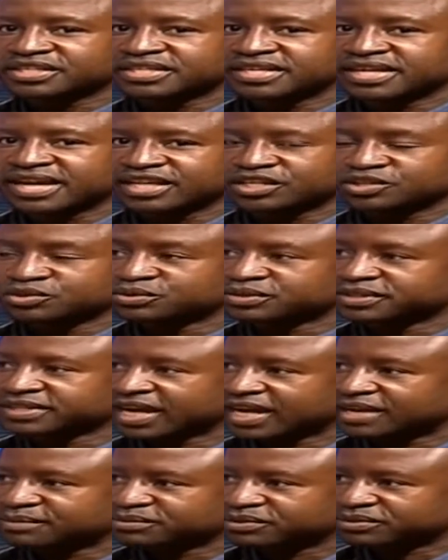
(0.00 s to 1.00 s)
there are two
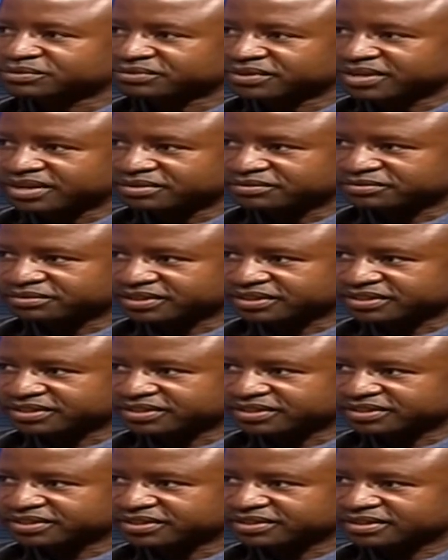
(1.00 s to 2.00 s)
types of ear
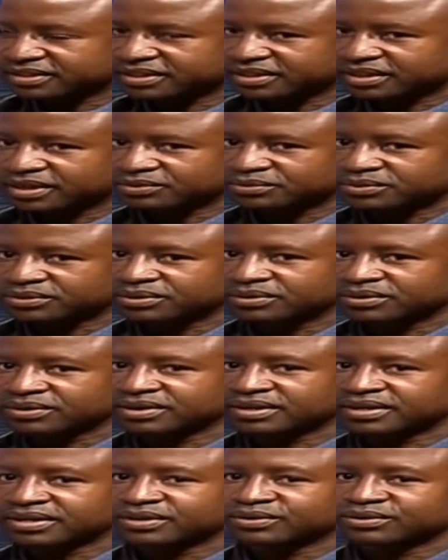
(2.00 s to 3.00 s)
infection that we call
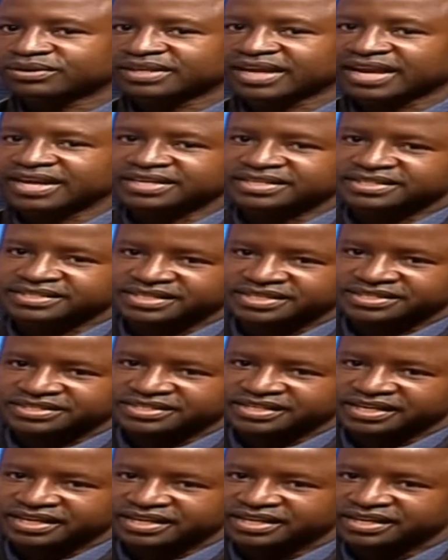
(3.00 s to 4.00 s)
an otitis
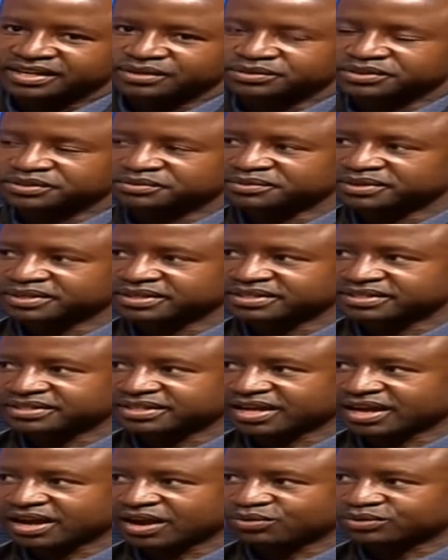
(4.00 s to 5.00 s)
externa, which means
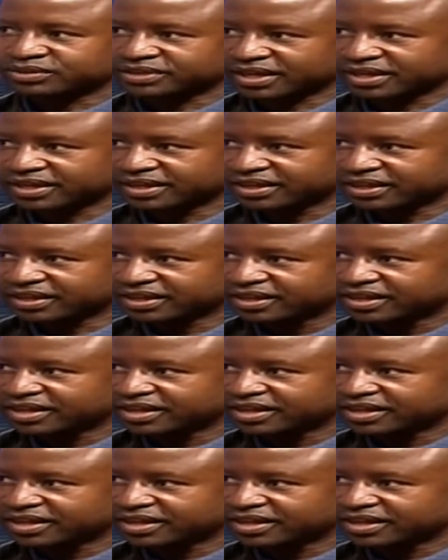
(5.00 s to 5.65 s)
the outer ear,